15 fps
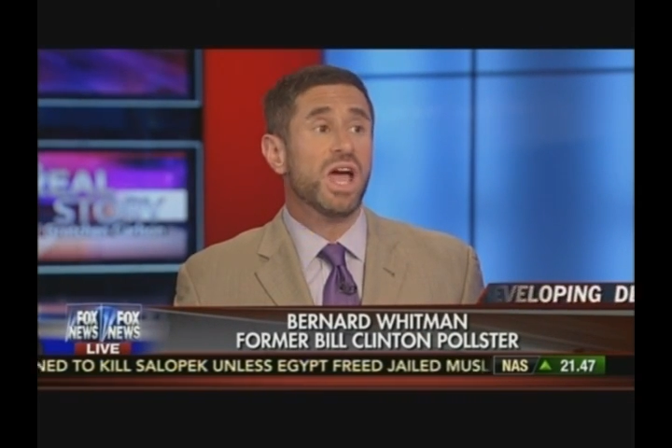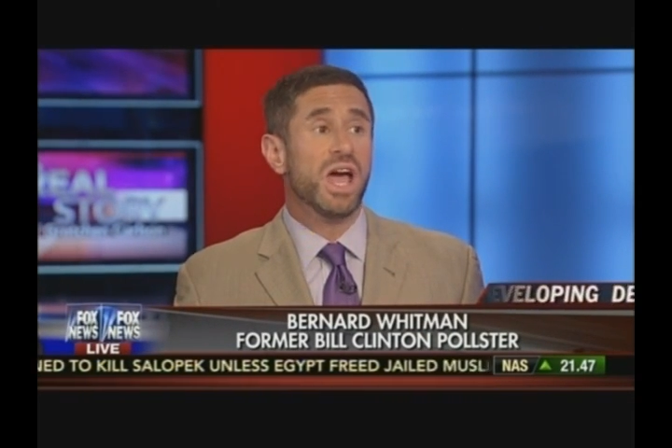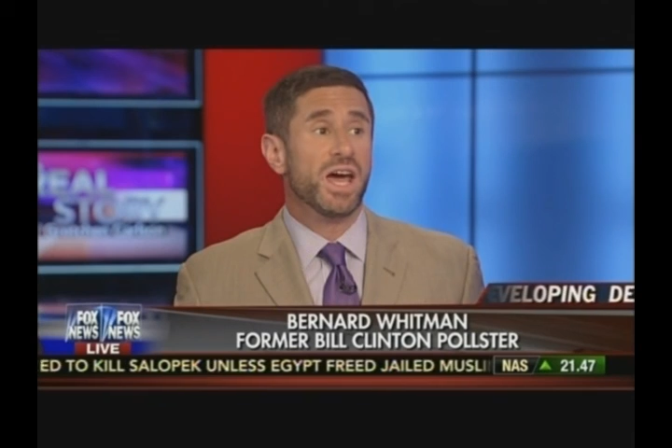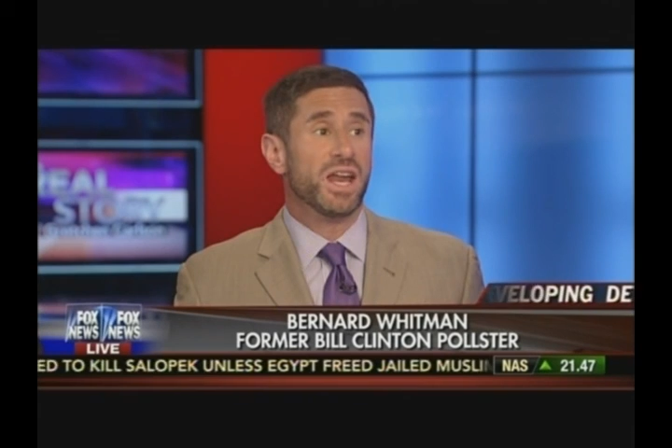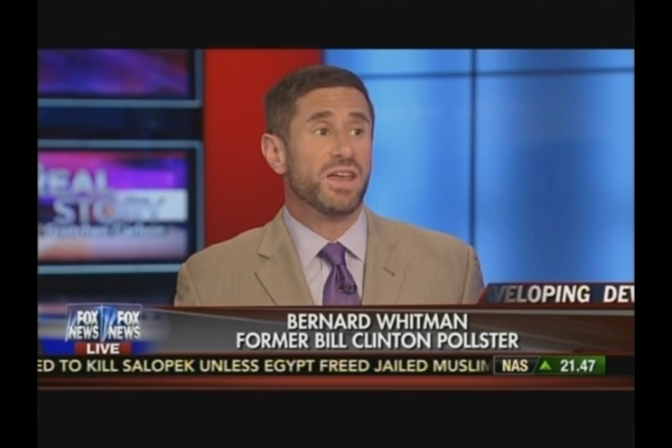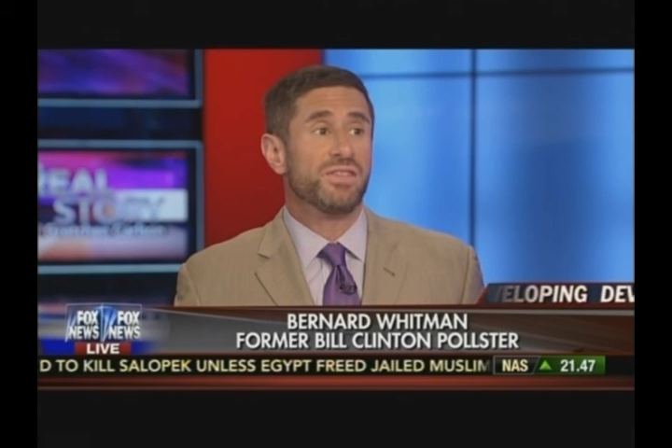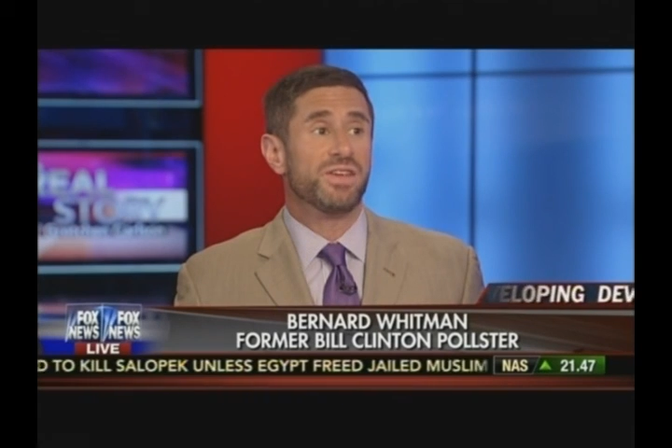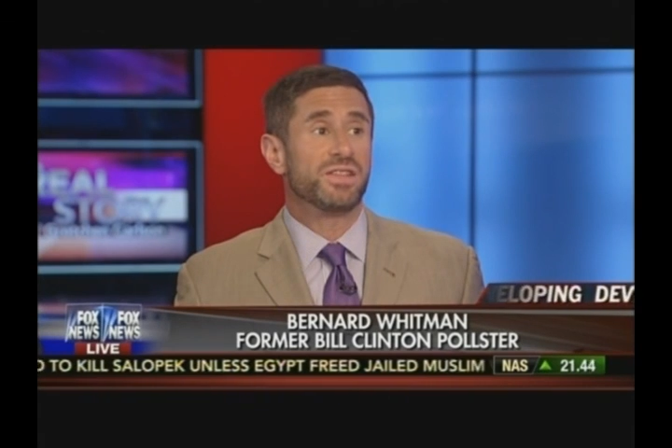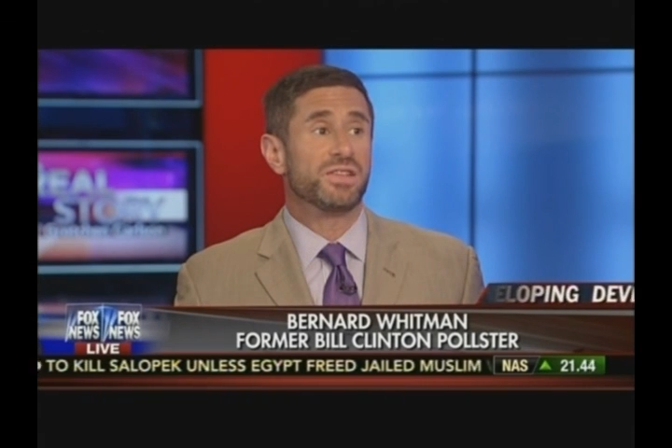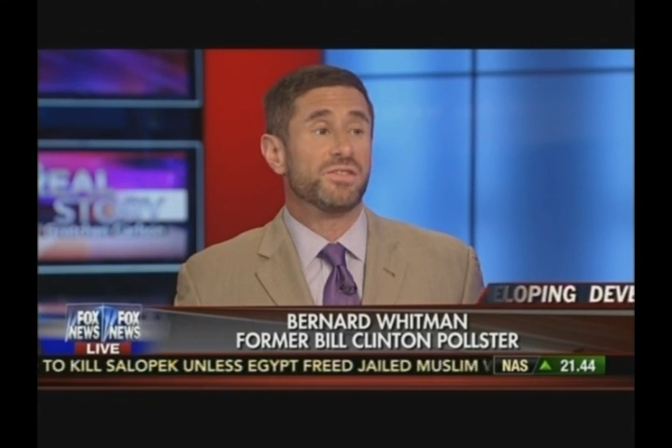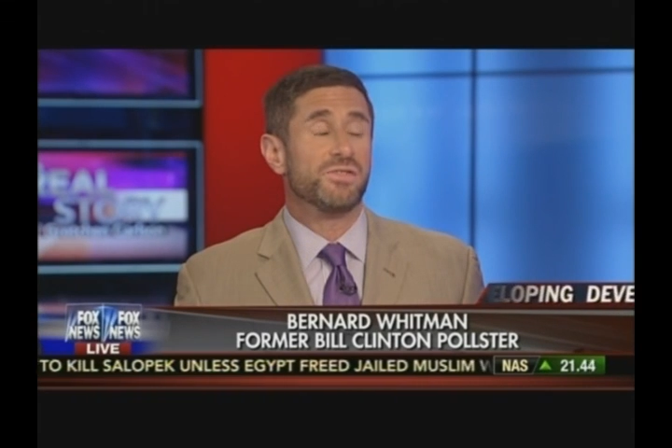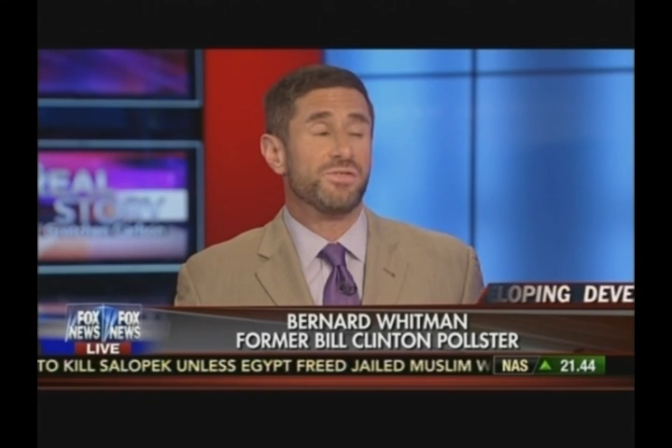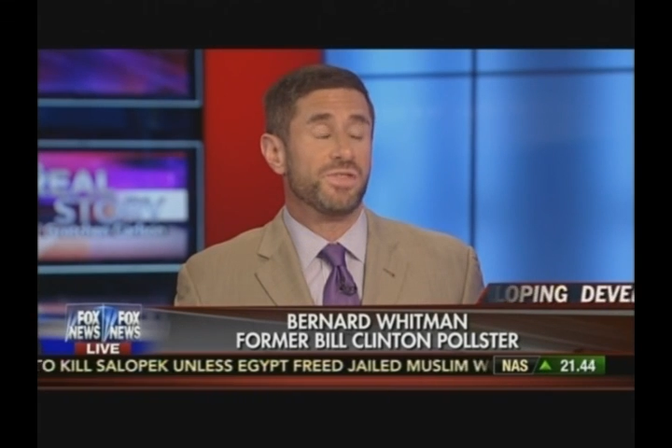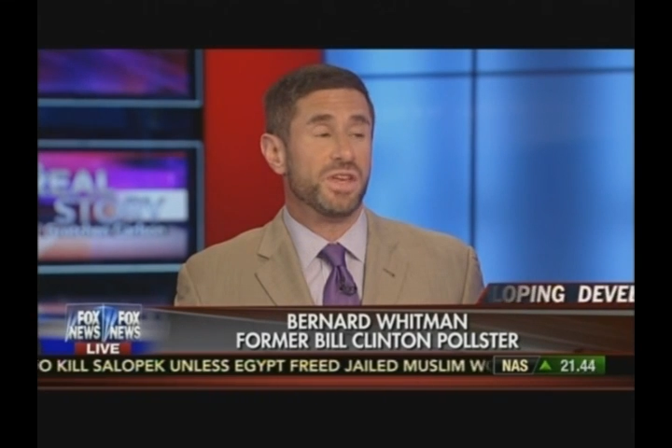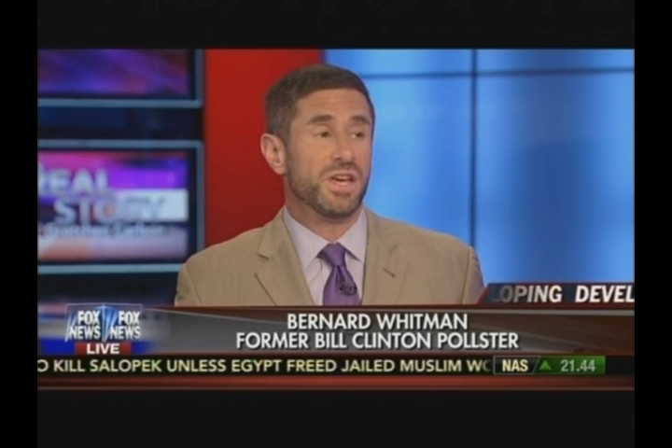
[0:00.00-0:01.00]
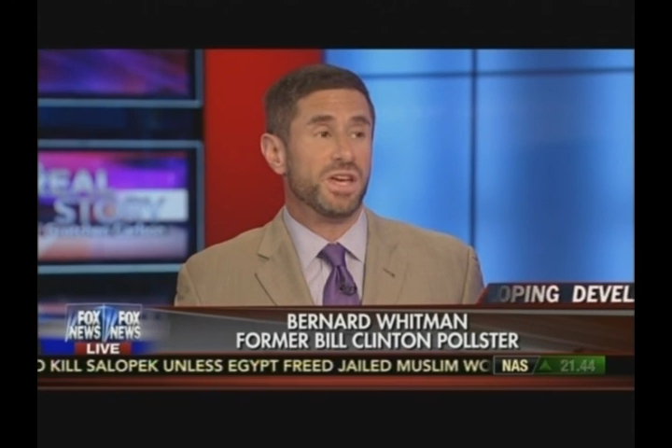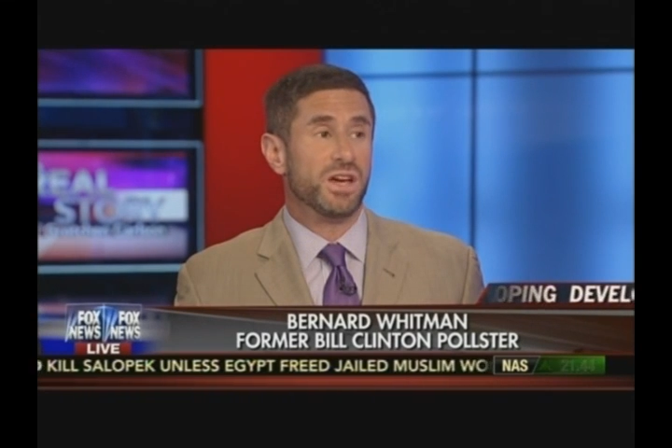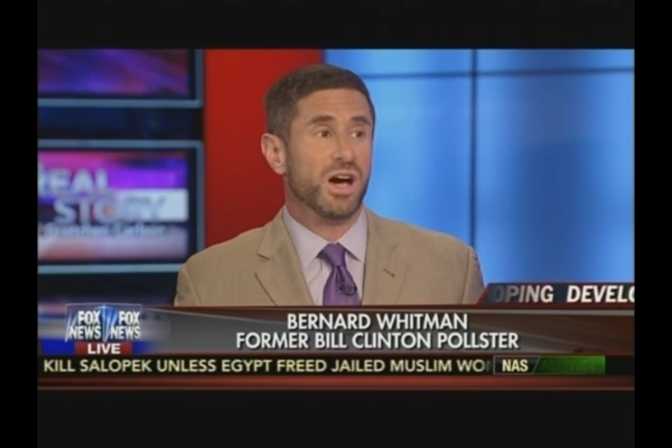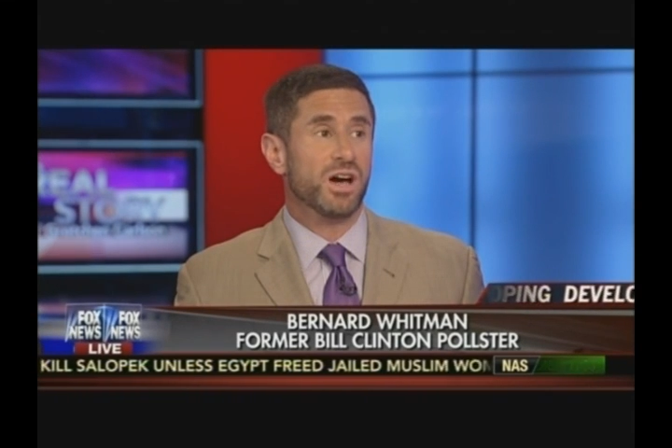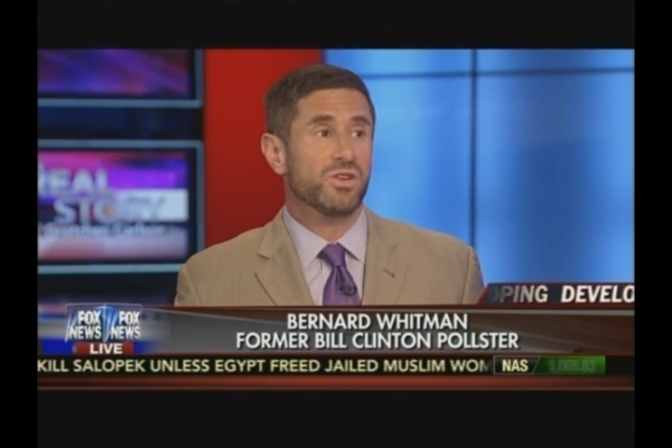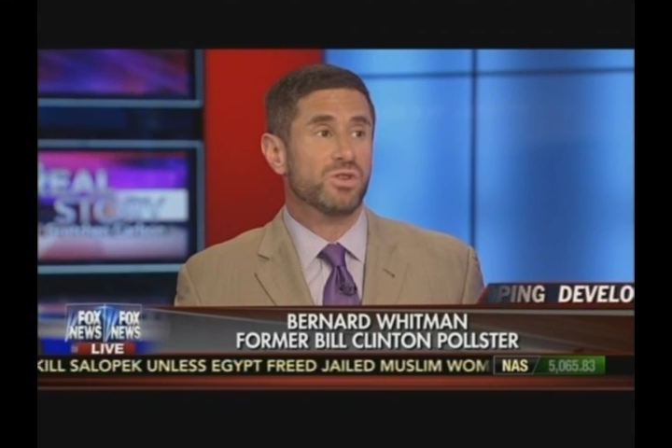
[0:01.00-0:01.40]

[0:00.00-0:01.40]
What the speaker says: and I think the